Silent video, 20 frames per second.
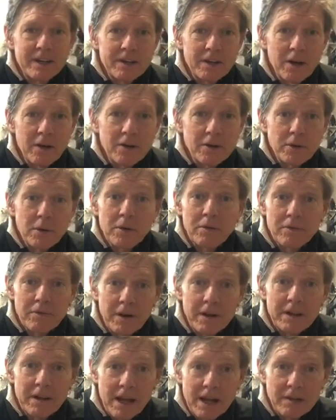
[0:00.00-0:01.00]
your
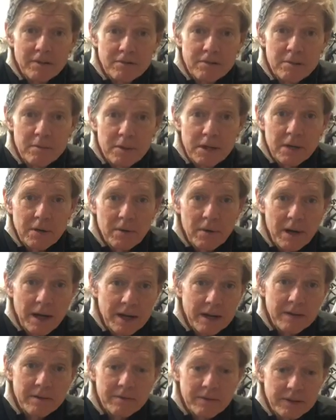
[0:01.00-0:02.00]
front lines to be
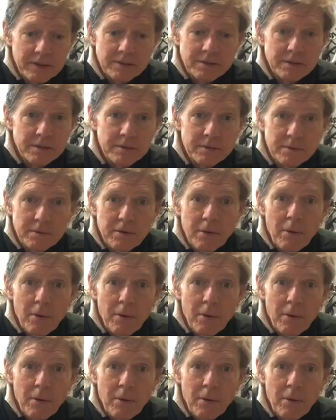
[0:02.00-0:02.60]
creative and to